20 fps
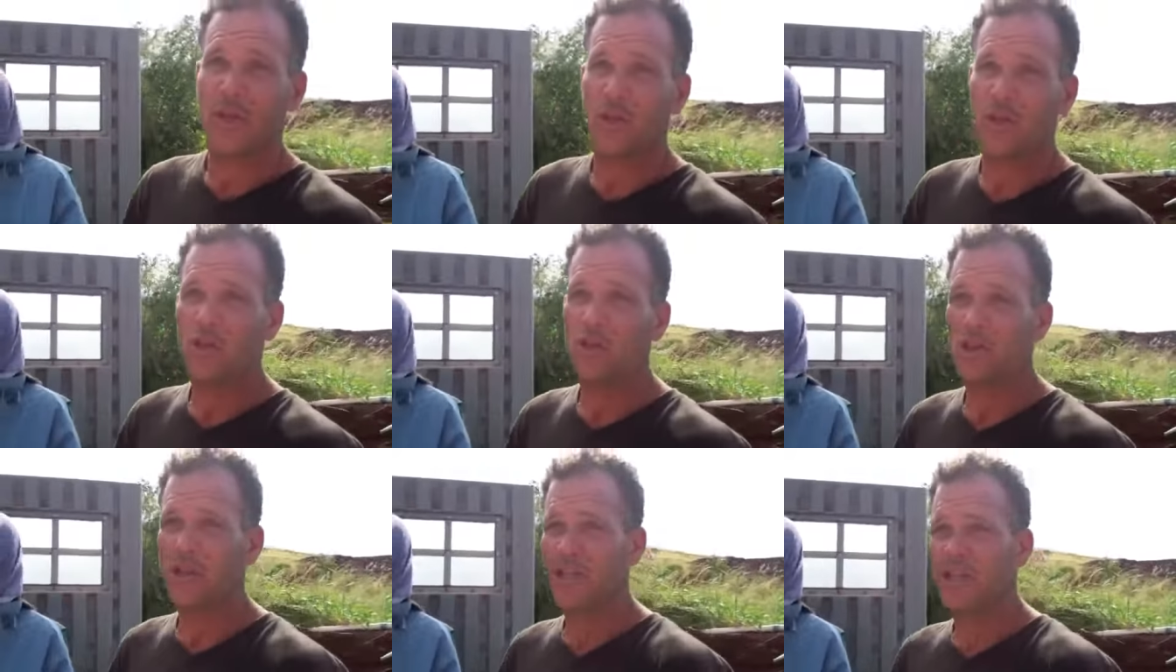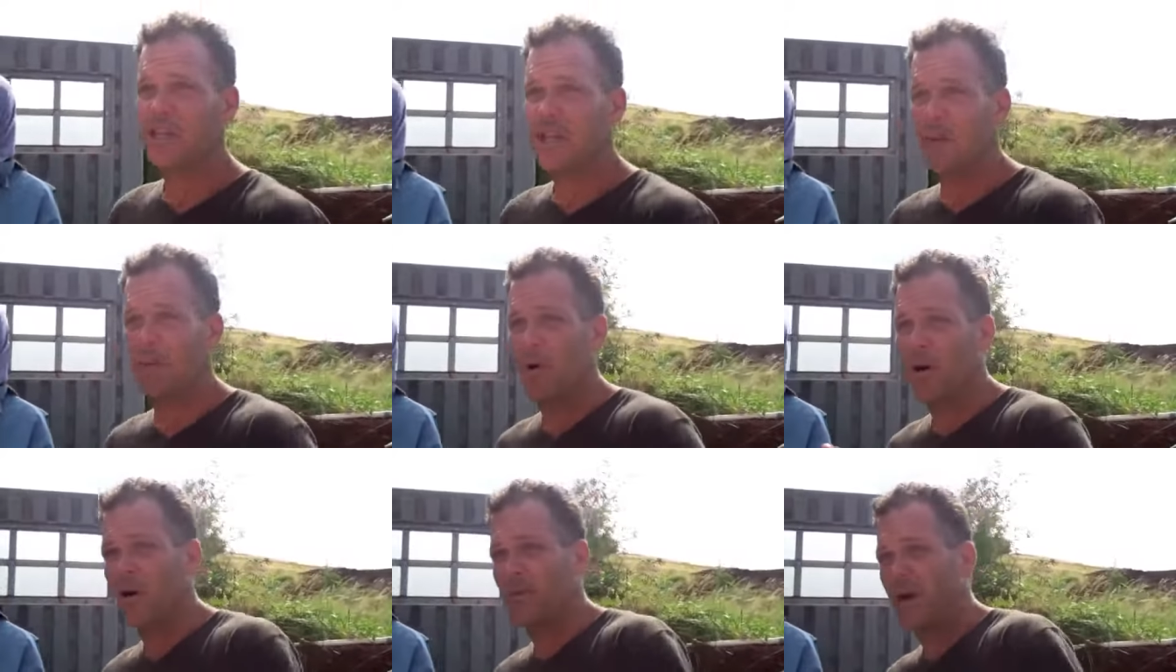Usually
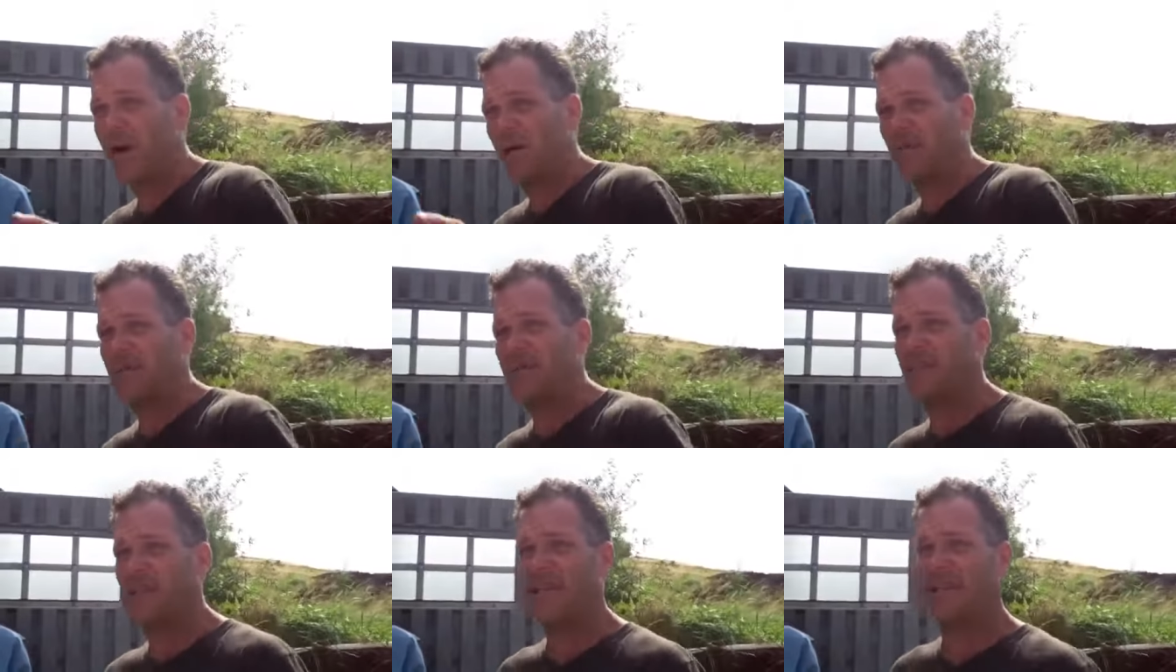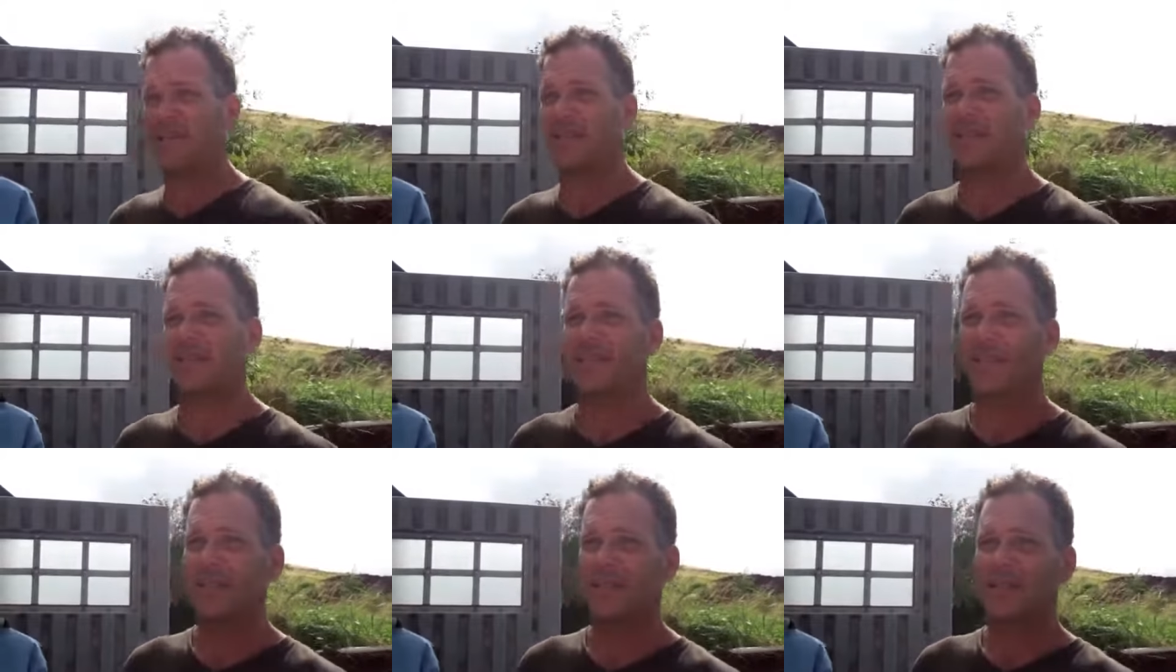somewhere around six,
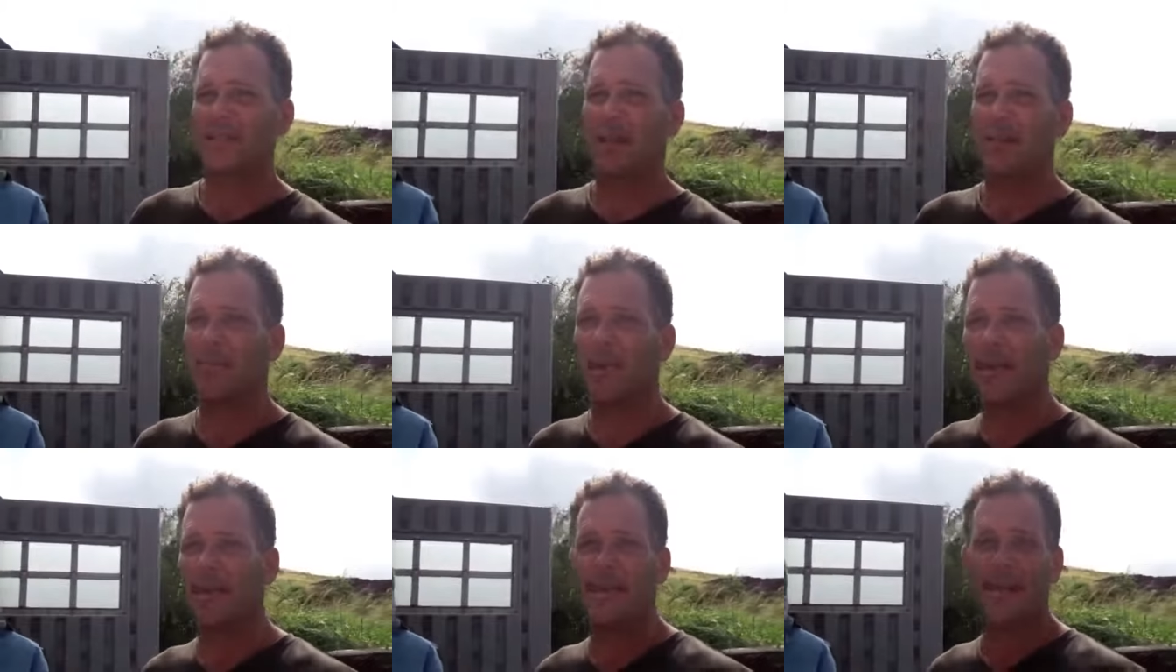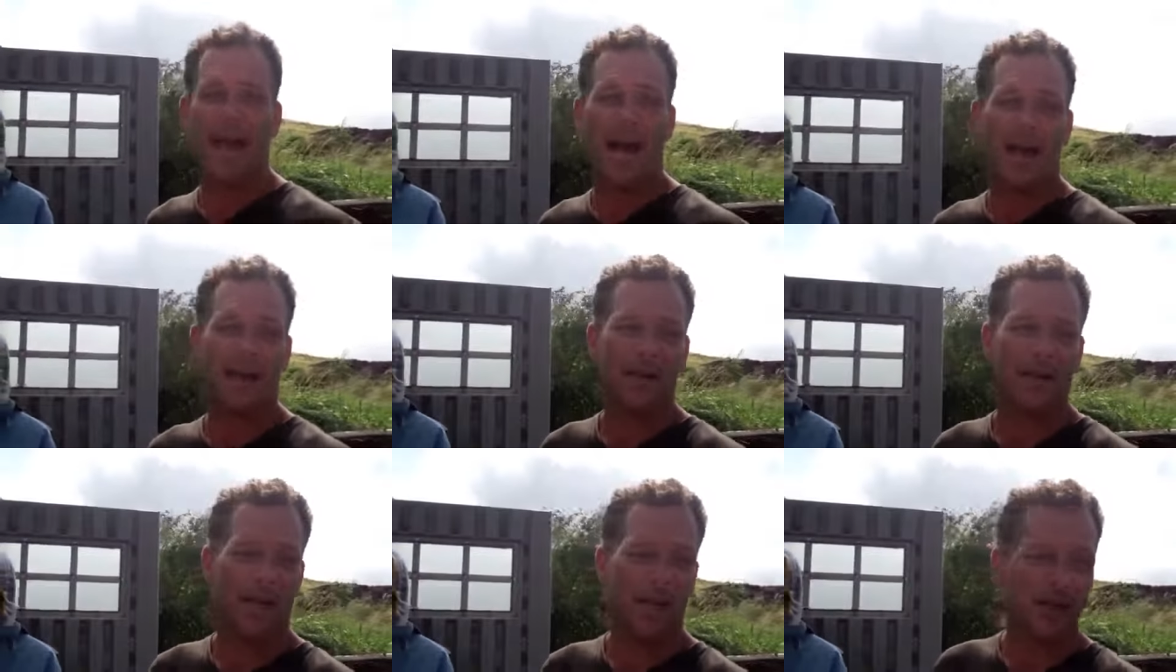something like that.